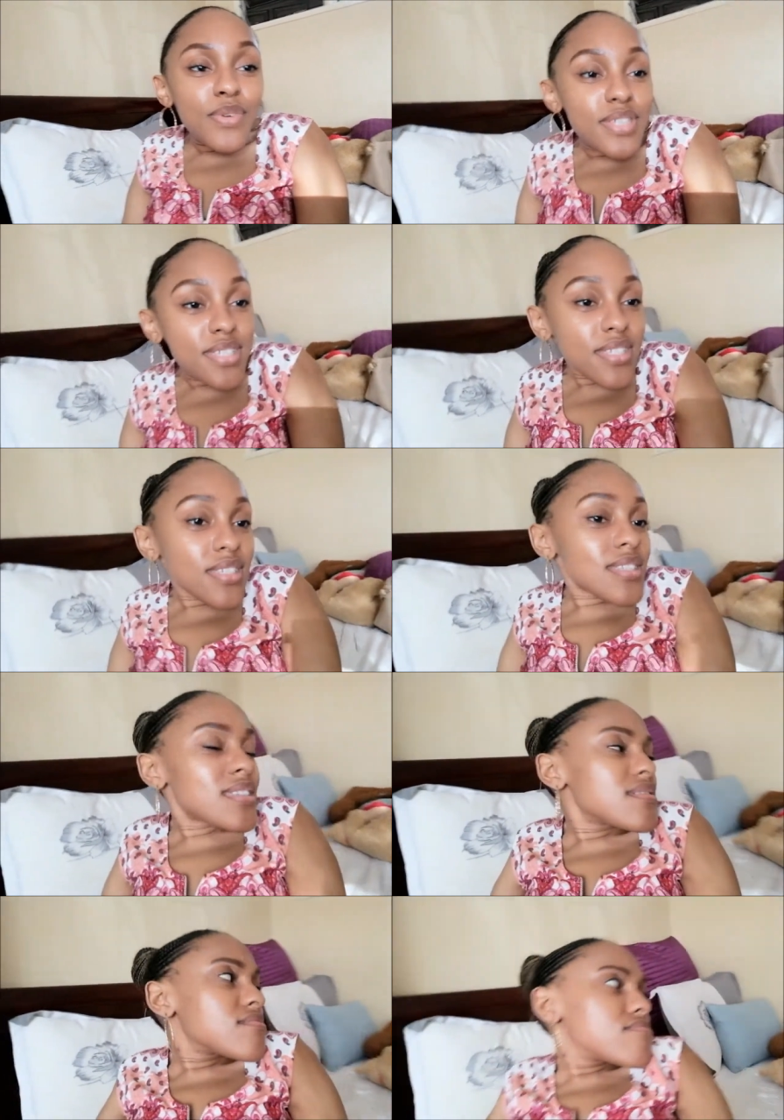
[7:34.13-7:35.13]
What is this?
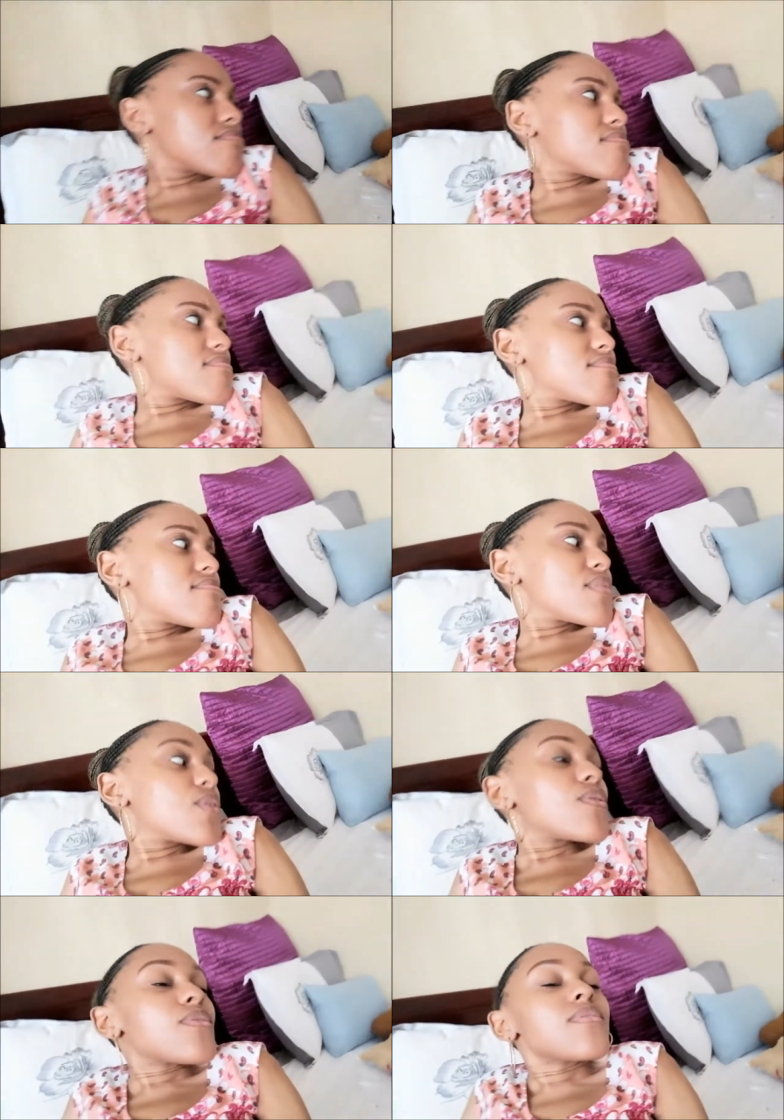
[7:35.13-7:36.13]

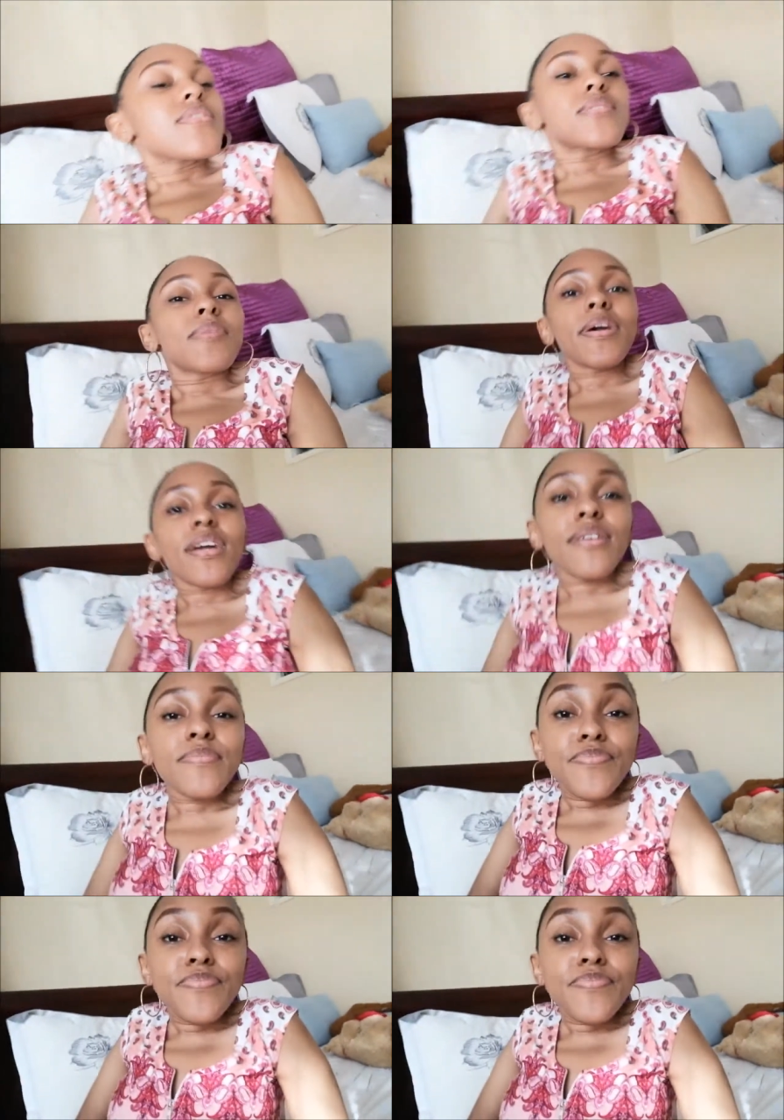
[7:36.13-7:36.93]
Oh, it's my bag.